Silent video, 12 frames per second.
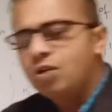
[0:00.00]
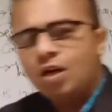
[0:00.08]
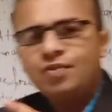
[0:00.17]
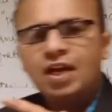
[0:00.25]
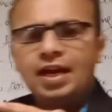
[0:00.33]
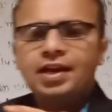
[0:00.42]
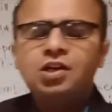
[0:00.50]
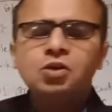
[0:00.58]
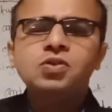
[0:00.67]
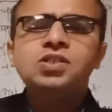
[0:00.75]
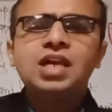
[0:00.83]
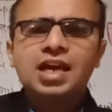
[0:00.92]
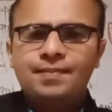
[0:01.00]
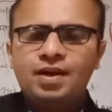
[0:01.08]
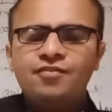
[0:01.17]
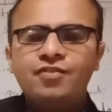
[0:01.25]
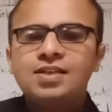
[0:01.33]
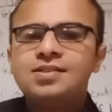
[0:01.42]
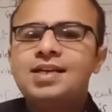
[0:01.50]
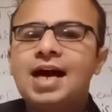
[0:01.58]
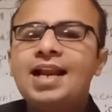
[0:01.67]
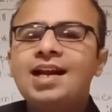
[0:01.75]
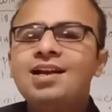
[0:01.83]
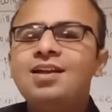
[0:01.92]
of the induced EMF is
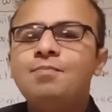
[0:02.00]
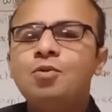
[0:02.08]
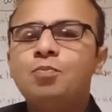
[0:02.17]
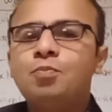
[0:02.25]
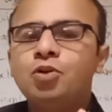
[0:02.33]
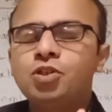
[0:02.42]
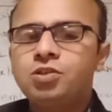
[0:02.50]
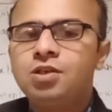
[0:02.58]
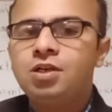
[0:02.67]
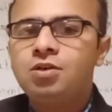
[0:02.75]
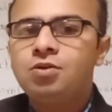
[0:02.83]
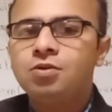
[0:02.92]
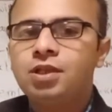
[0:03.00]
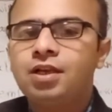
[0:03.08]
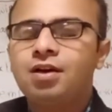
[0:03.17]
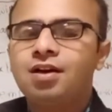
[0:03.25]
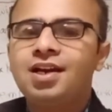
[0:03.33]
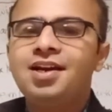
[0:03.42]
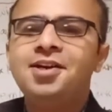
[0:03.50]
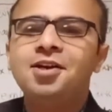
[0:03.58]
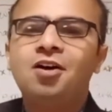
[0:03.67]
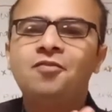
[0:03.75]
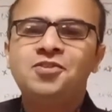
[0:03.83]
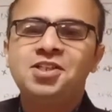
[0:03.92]
directly proportional to the rate
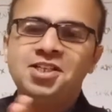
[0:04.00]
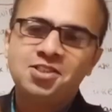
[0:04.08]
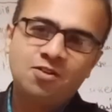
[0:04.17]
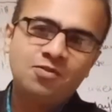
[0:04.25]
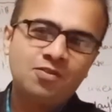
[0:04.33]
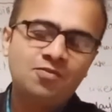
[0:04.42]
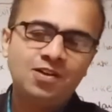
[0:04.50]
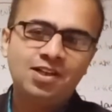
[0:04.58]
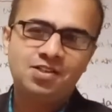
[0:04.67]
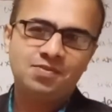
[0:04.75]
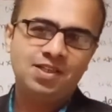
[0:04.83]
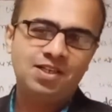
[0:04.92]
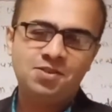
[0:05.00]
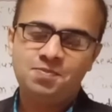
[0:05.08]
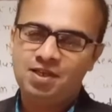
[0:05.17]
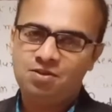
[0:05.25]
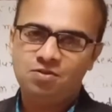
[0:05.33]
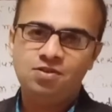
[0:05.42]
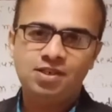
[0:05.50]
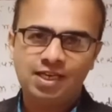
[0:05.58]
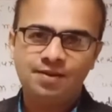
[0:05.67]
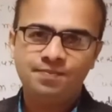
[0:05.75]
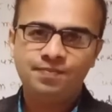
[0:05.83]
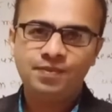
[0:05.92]
of change of the flux with respect to the
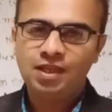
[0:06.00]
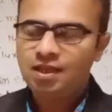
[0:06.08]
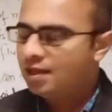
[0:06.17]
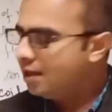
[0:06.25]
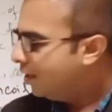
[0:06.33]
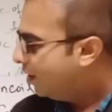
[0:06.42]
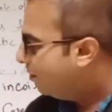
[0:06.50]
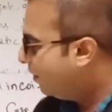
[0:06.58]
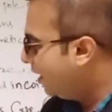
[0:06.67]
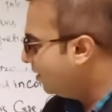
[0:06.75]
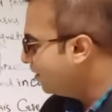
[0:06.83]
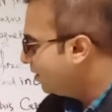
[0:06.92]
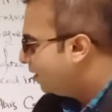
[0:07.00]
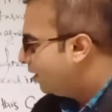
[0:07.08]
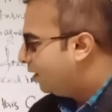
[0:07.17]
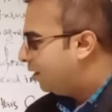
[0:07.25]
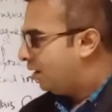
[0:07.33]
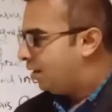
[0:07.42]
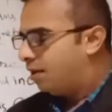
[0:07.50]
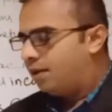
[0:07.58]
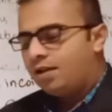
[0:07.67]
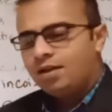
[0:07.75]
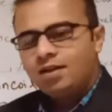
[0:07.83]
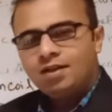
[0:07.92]
time. Means
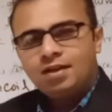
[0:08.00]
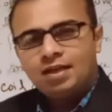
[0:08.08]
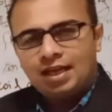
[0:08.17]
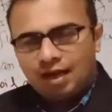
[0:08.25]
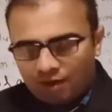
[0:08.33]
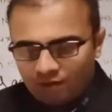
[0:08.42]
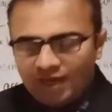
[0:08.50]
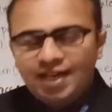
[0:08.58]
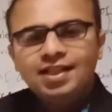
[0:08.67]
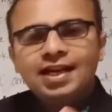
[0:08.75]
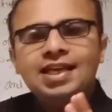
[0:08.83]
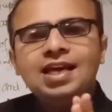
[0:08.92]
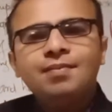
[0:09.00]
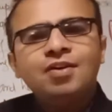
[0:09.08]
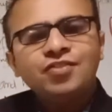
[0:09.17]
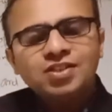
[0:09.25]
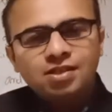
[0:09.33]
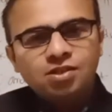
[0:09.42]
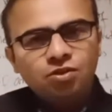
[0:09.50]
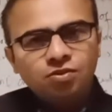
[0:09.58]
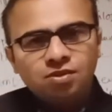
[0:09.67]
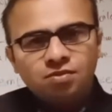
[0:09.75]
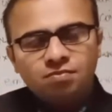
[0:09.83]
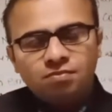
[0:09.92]
already the EMF is
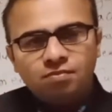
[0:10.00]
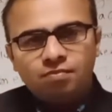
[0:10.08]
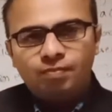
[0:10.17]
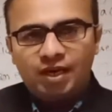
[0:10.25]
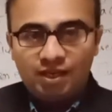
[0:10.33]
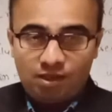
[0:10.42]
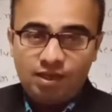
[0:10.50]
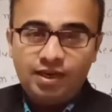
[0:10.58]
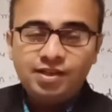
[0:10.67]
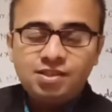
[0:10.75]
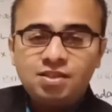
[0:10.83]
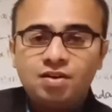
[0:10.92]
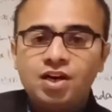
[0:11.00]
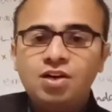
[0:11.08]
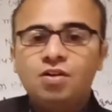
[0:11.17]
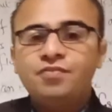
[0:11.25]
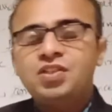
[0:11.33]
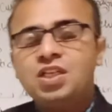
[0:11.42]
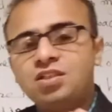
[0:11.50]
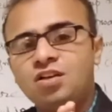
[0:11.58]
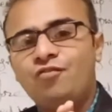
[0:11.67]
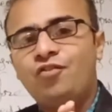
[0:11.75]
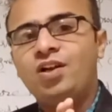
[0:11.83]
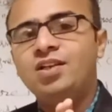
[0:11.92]
induced, but its rate of change
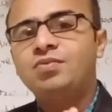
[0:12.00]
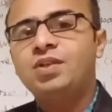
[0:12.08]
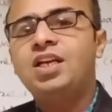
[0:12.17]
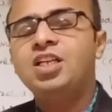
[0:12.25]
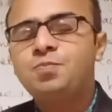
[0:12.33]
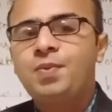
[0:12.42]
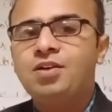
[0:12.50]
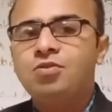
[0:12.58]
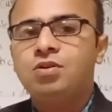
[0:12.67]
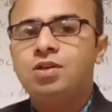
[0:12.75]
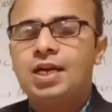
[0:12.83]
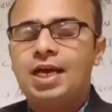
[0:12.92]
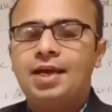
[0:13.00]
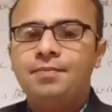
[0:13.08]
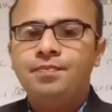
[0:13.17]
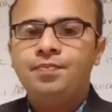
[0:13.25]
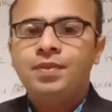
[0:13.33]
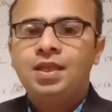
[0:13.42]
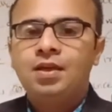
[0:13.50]
of flux with respect to the time